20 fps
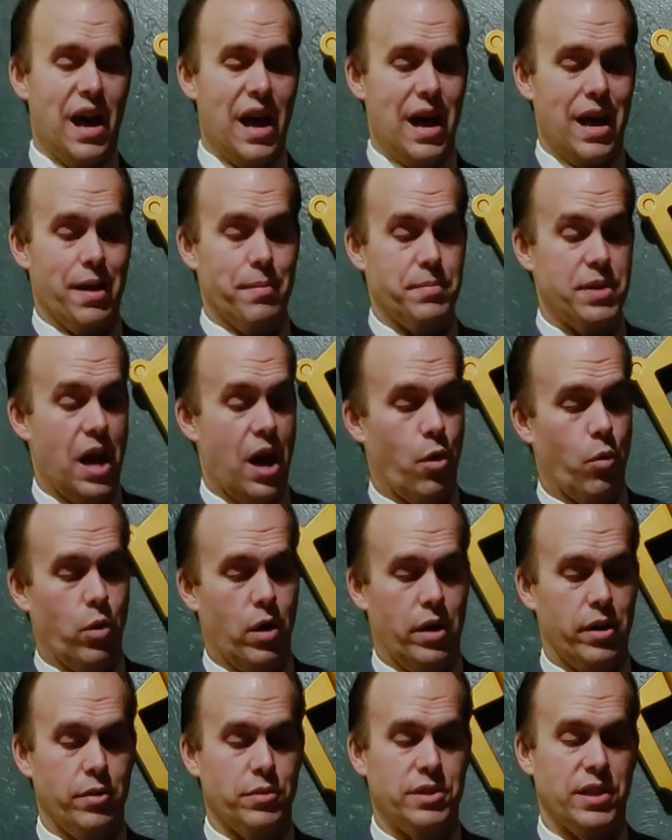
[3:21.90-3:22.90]
I am not
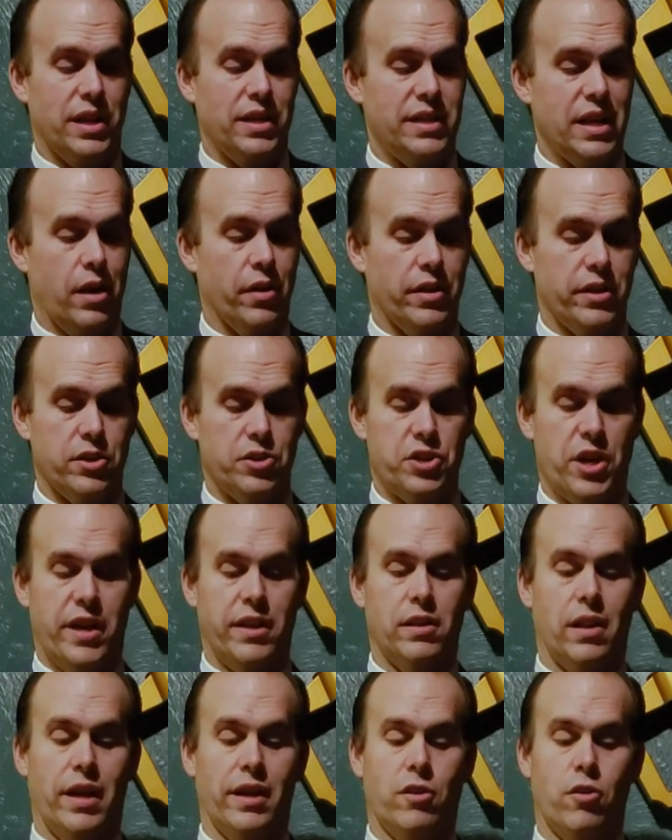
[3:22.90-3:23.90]
one who's going to tell you to shake
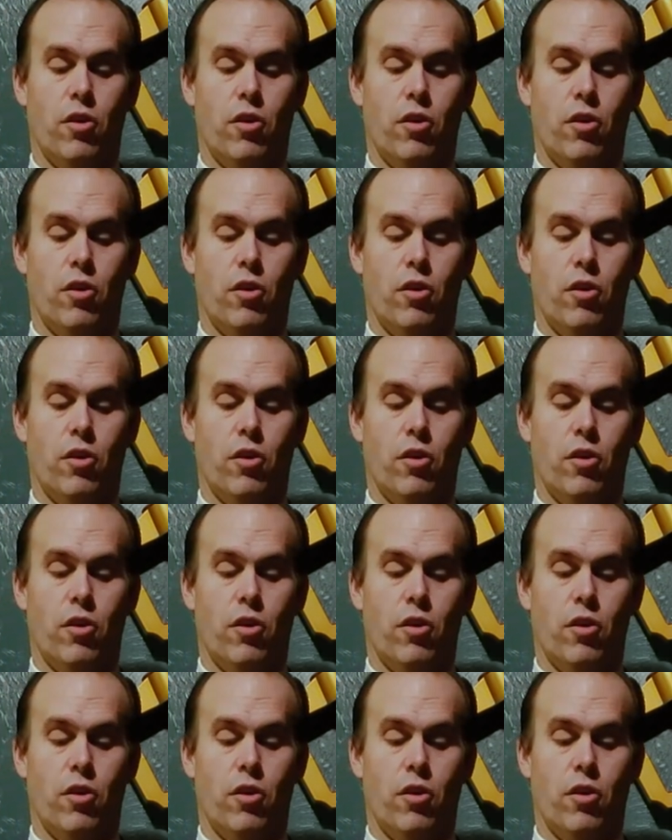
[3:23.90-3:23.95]
like